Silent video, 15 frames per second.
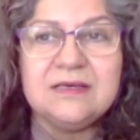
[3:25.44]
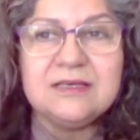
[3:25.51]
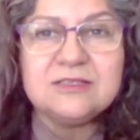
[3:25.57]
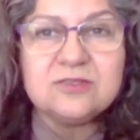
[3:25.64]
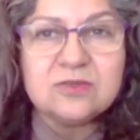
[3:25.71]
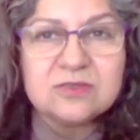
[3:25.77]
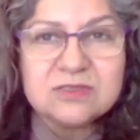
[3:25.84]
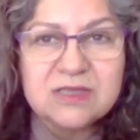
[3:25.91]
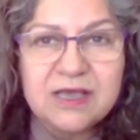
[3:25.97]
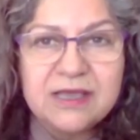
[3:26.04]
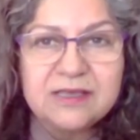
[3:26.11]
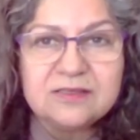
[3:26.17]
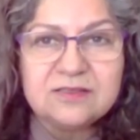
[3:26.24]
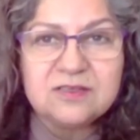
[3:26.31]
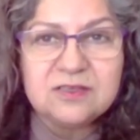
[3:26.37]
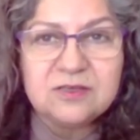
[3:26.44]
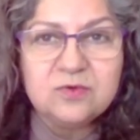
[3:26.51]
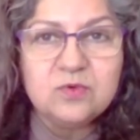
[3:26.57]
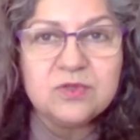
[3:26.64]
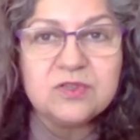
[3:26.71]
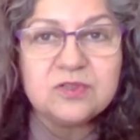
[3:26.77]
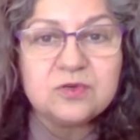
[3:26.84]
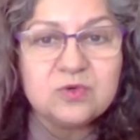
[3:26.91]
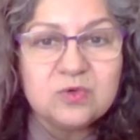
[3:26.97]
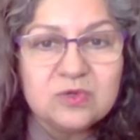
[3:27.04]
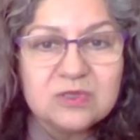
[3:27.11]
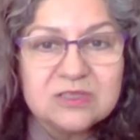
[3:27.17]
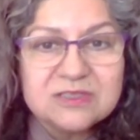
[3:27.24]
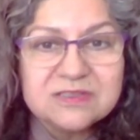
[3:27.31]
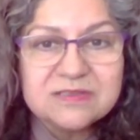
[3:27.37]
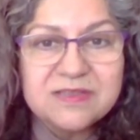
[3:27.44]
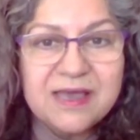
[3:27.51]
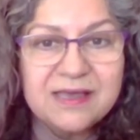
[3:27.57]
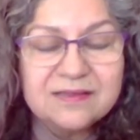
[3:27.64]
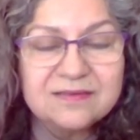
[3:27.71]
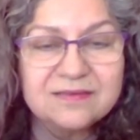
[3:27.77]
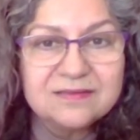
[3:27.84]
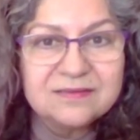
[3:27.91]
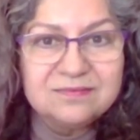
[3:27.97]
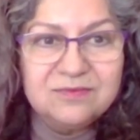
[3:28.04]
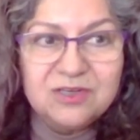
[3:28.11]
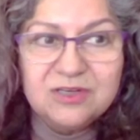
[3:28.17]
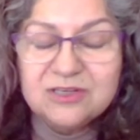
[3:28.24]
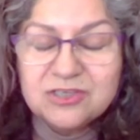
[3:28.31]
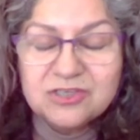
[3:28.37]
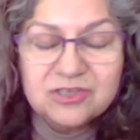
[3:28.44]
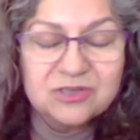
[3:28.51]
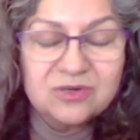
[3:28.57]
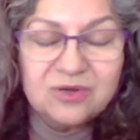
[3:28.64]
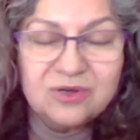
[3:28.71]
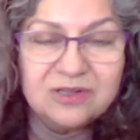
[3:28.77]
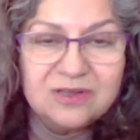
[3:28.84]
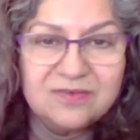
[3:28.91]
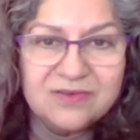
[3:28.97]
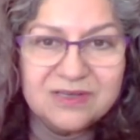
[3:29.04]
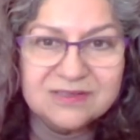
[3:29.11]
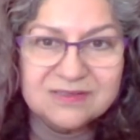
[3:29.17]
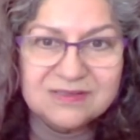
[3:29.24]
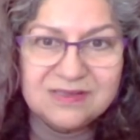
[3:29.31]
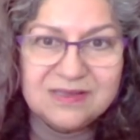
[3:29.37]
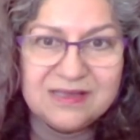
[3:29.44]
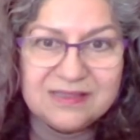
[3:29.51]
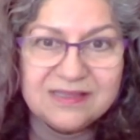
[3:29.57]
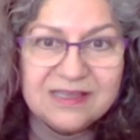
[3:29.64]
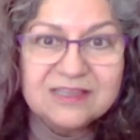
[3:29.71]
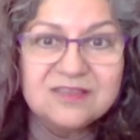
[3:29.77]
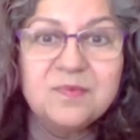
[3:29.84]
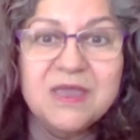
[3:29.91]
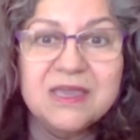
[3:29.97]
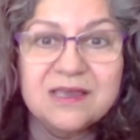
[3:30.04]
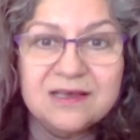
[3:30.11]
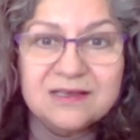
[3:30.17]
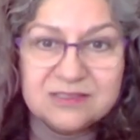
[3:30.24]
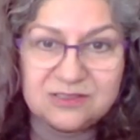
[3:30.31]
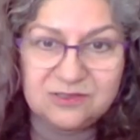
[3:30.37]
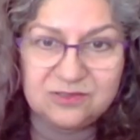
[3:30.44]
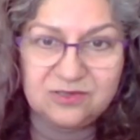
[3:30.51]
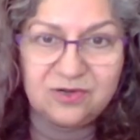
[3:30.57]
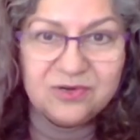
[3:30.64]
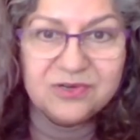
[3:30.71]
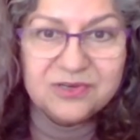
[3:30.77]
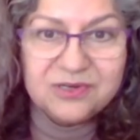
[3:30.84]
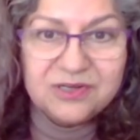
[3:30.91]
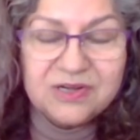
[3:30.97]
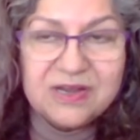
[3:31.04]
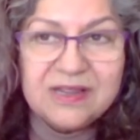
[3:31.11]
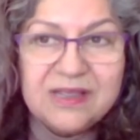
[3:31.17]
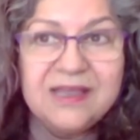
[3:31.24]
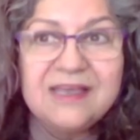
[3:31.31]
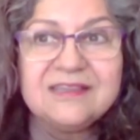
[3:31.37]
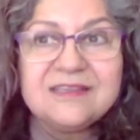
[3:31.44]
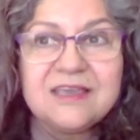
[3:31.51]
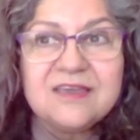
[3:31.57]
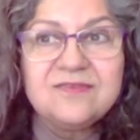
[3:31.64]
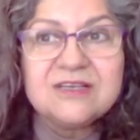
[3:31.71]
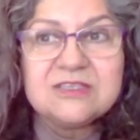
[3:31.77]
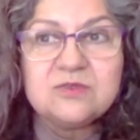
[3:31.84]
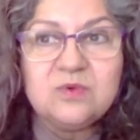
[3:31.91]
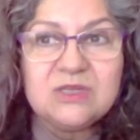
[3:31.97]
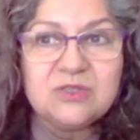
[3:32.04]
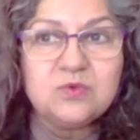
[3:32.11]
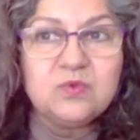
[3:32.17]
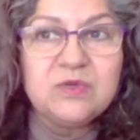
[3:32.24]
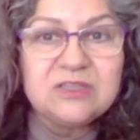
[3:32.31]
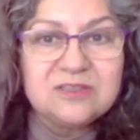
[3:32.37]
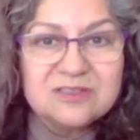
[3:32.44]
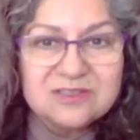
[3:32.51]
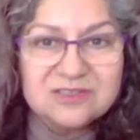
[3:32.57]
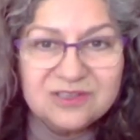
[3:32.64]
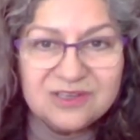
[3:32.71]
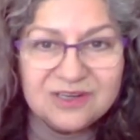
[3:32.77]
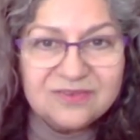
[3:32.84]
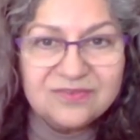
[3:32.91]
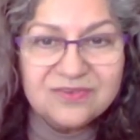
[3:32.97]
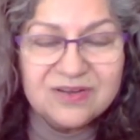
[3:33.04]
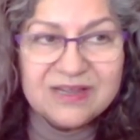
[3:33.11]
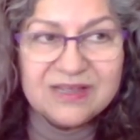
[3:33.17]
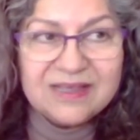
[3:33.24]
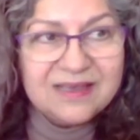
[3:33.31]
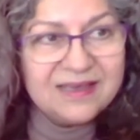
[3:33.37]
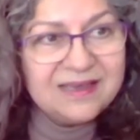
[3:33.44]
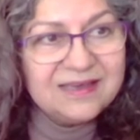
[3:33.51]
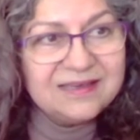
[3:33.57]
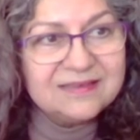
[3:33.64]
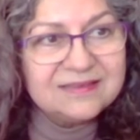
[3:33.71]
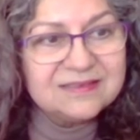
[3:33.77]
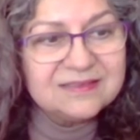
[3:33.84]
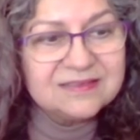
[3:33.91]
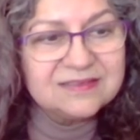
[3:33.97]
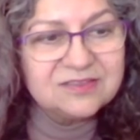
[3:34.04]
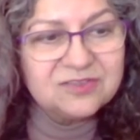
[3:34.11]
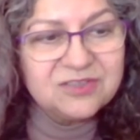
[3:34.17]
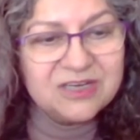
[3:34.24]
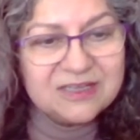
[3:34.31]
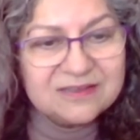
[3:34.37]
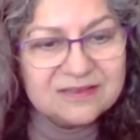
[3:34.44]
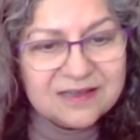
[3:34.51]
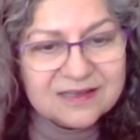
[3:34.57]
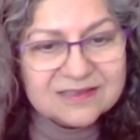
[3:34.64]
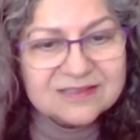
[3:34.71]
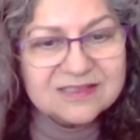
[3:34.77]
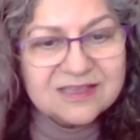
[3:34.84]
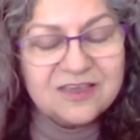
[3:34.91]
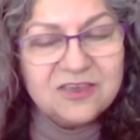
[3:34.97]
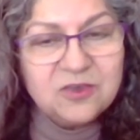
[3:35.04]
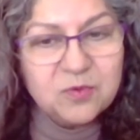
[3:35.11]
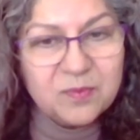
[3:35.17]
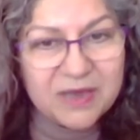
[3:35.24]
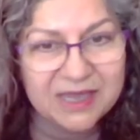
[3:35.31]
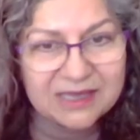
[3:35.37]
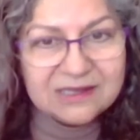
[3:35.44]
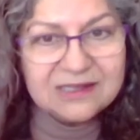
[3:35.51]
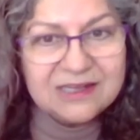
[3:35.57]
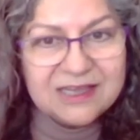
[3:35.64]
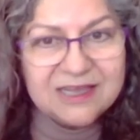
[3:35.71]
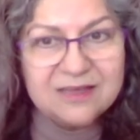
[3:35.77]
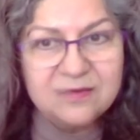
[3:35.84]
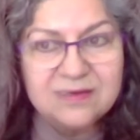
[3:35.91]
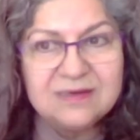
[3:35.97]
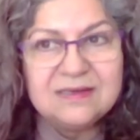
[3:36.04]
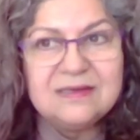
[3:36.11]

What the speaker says: a society with rules that nurture all of us, that make us stronger and give us what we deserve and treat us humanely.